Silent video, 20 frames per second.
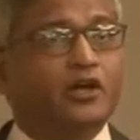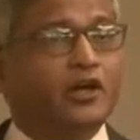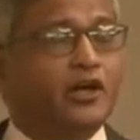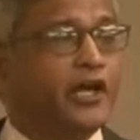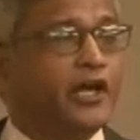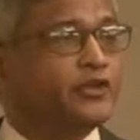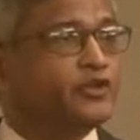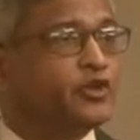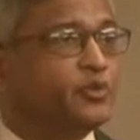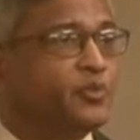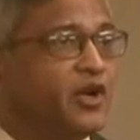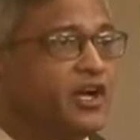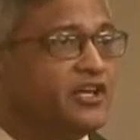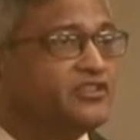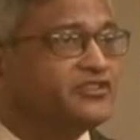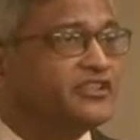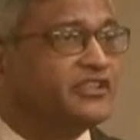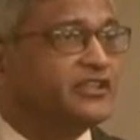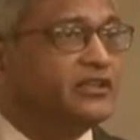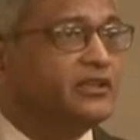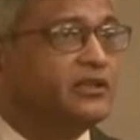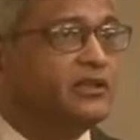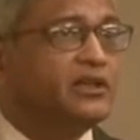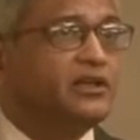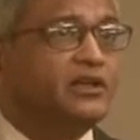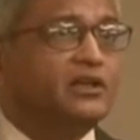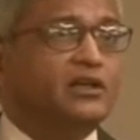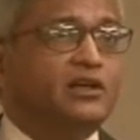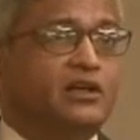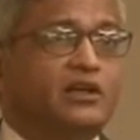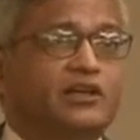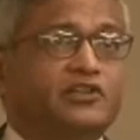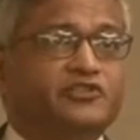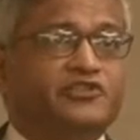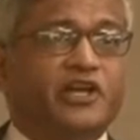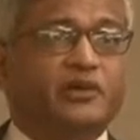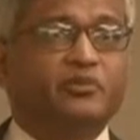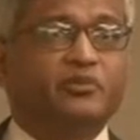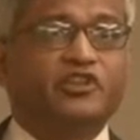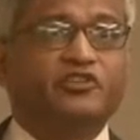enterprising uh,
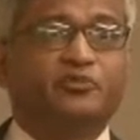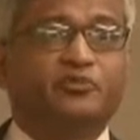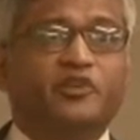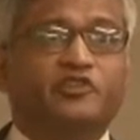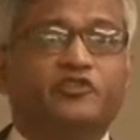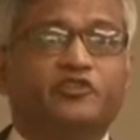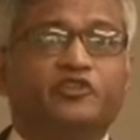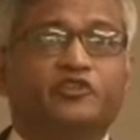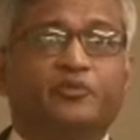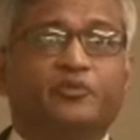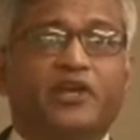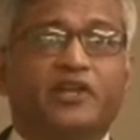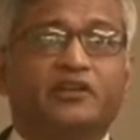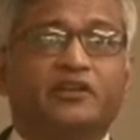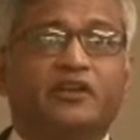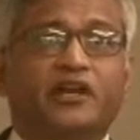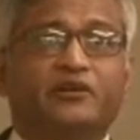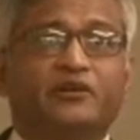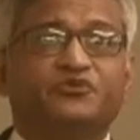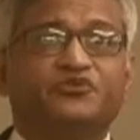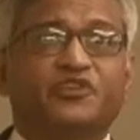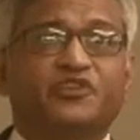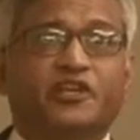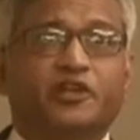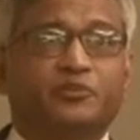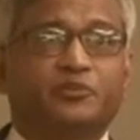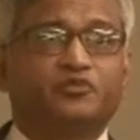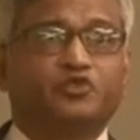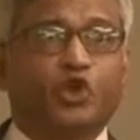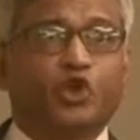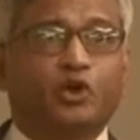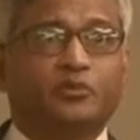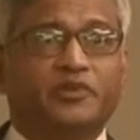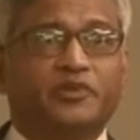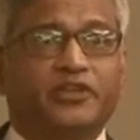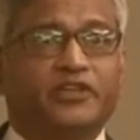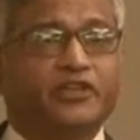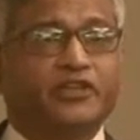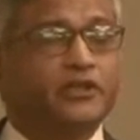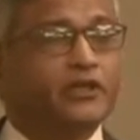Japanese businessmen have set up shop
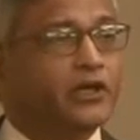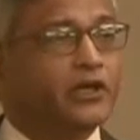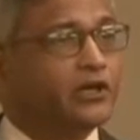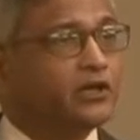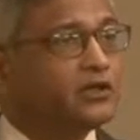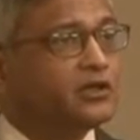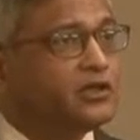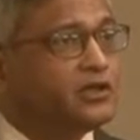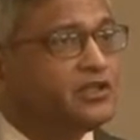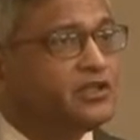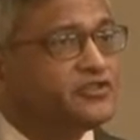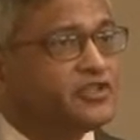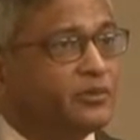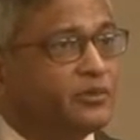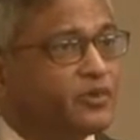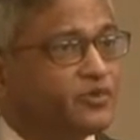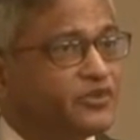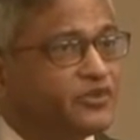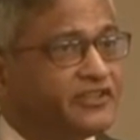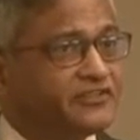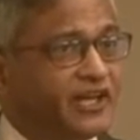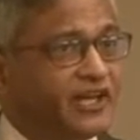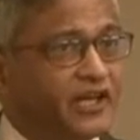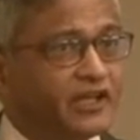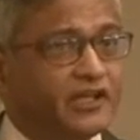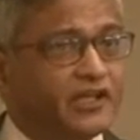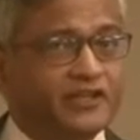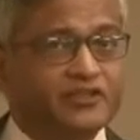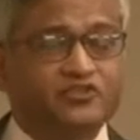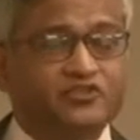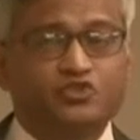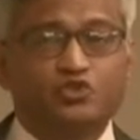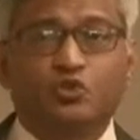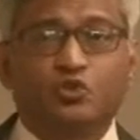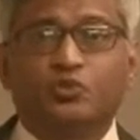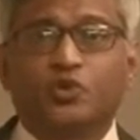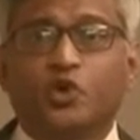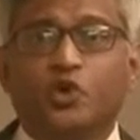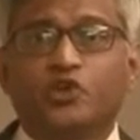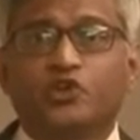in uh, some of these islands to
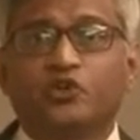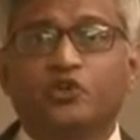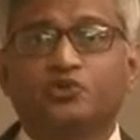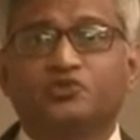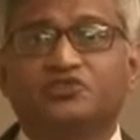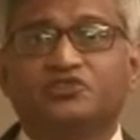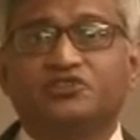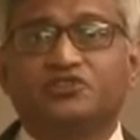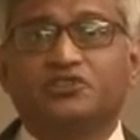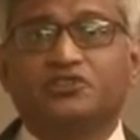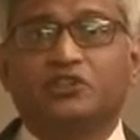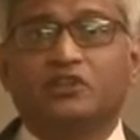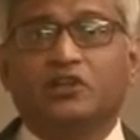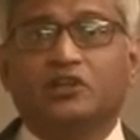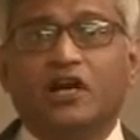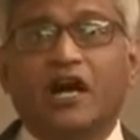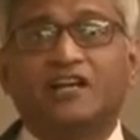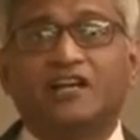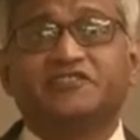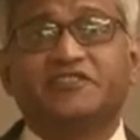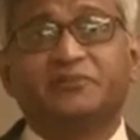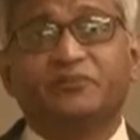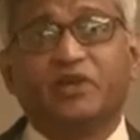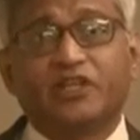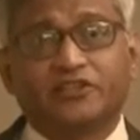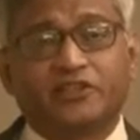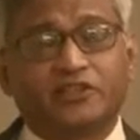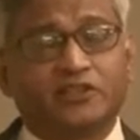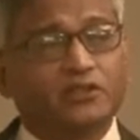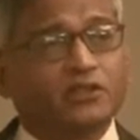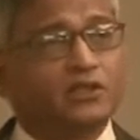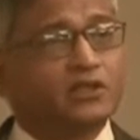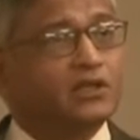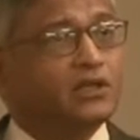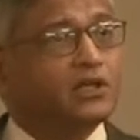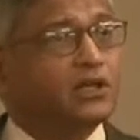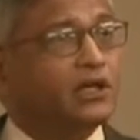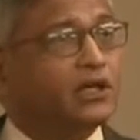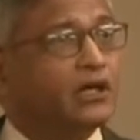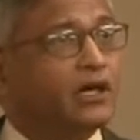produce uh, azimuth
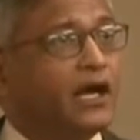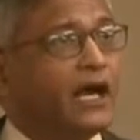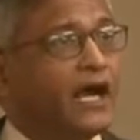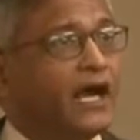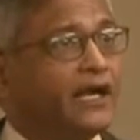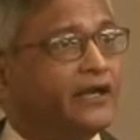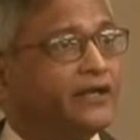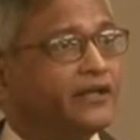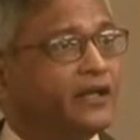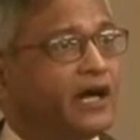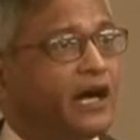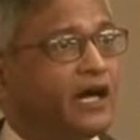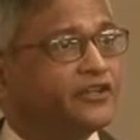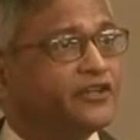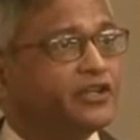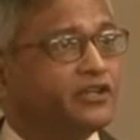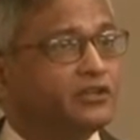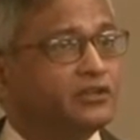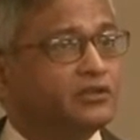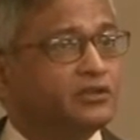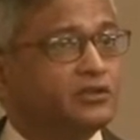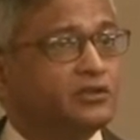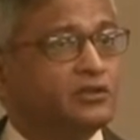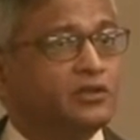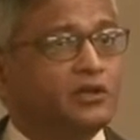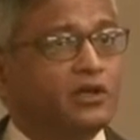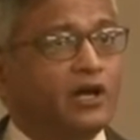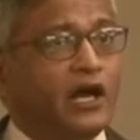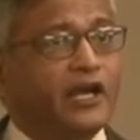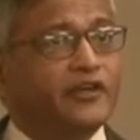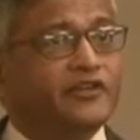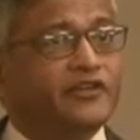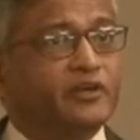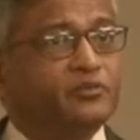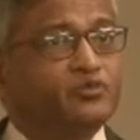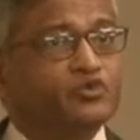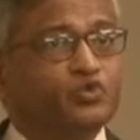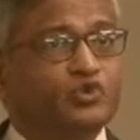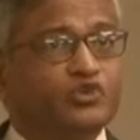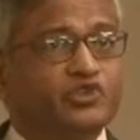uh, and other
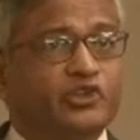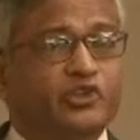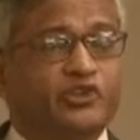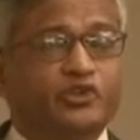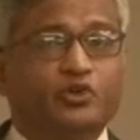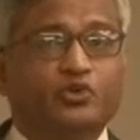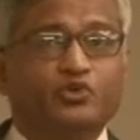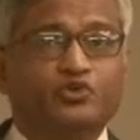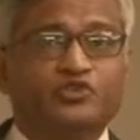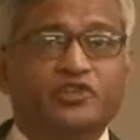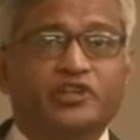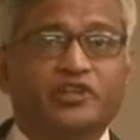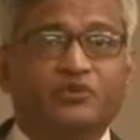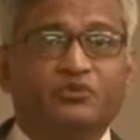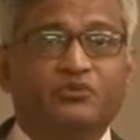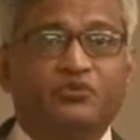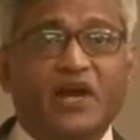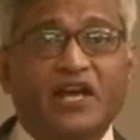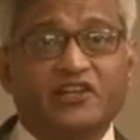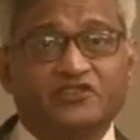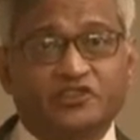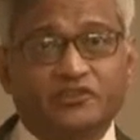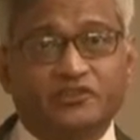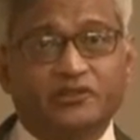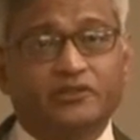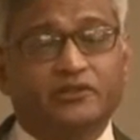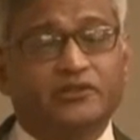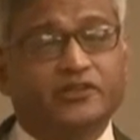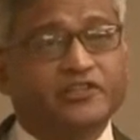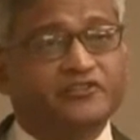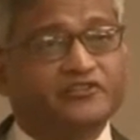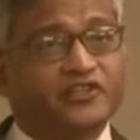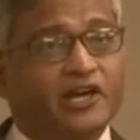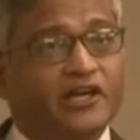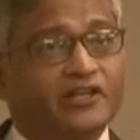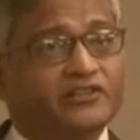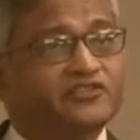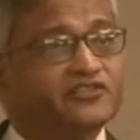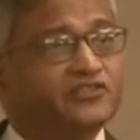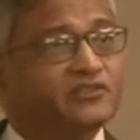items which are used in fashion
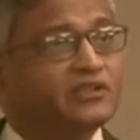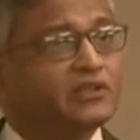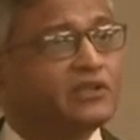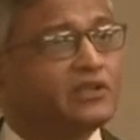designs